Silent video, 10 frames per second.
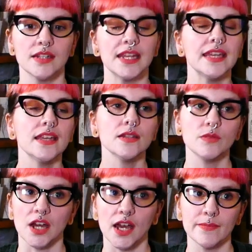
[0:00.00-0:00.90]
Taking some
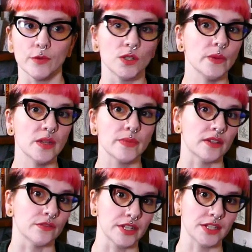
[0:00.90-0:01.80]
time or doing a bit
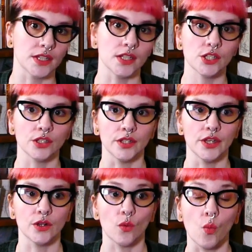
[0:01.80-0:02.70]
of research to
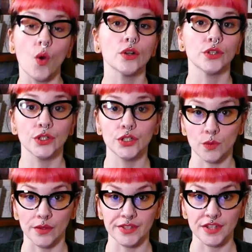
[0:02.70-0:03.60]
learn what good
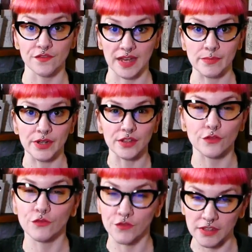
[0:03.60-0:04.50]
quality fabric
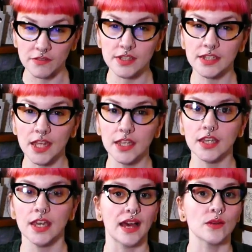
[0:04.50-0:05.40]
feels like
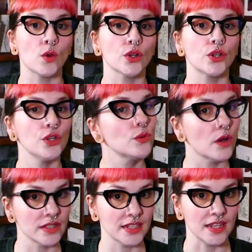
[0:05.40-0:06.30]
and what good
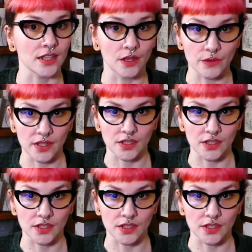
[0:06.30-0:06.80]
quality clothing